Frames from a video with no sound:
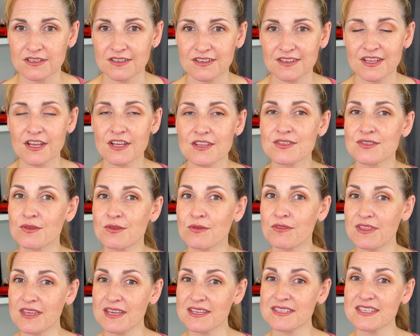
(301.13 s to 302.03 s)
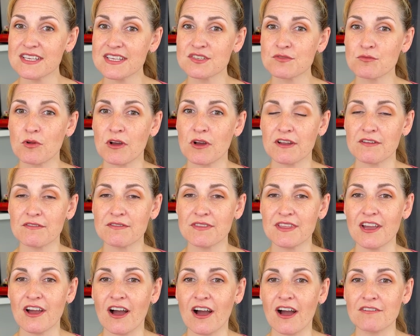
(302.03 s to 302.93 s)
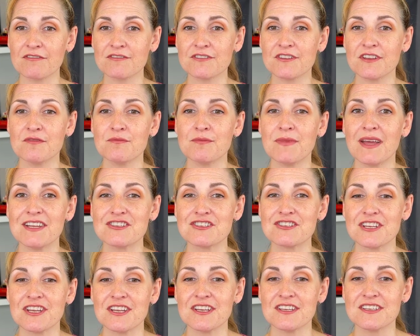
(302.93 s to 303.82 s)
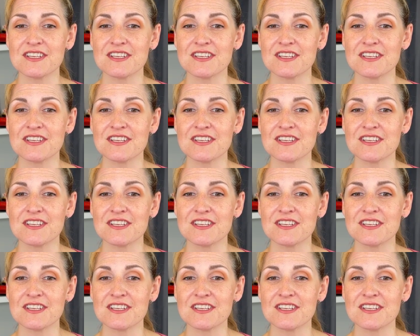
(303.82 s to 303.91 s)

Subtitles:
So this is one of the often mentioned